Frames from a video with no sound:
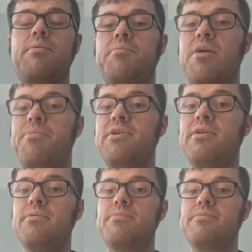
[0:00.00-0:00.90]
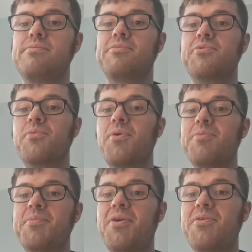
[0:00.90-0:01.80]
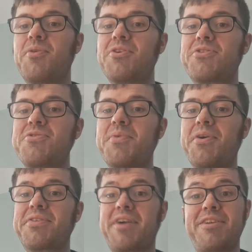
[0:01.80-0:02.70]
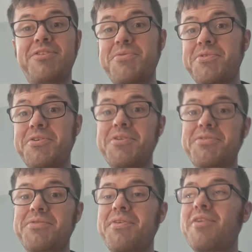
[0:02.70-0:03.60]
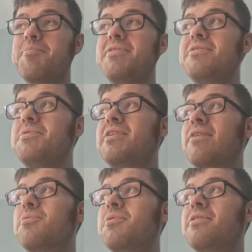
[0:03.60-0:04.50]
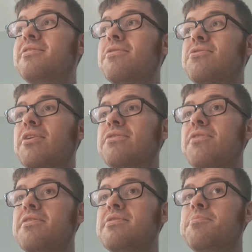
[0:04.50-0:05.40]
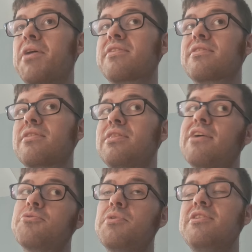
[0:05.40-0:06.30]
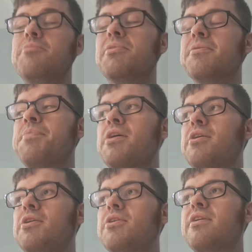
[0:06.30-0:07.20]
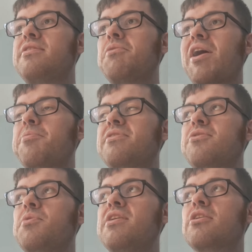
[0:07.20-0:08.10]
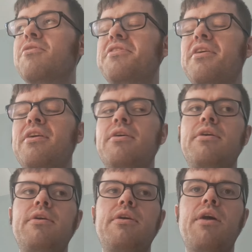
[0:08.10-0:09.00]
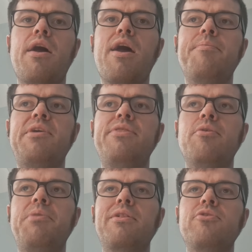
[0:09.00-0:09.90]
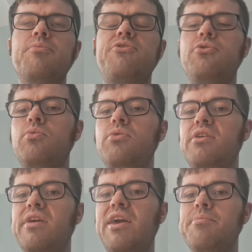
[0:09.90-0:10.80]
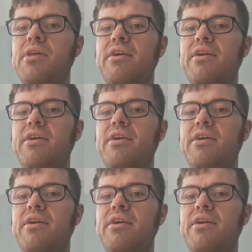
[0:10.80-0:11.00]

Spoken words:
maybe one or two more signings, who knows. We've had a busy week, haven't we, in terms of transfers this past last week. But let's see what happens this week, and obviously in the build up to the game